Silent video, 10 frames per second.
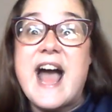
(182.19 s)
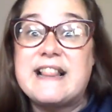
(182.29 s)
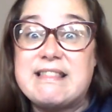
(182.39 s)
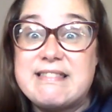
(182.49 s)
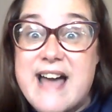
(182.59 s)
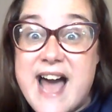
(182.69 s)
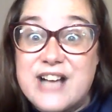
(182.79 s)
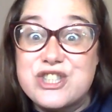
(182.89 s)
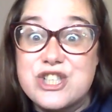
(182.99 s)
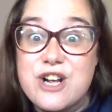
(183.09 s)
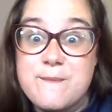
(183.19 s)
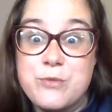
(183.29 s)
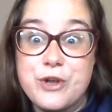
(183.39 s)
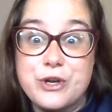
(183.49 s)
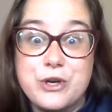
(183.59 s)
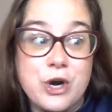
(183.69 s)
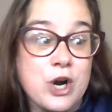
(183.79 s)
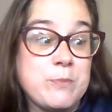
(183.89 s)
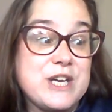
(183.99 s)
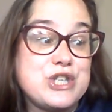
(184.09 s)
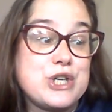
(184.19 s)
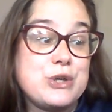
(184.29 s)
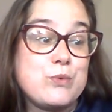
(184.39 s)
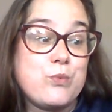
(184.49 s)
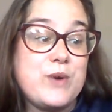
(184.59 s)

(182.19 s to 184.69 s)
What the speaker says: At last, the garbage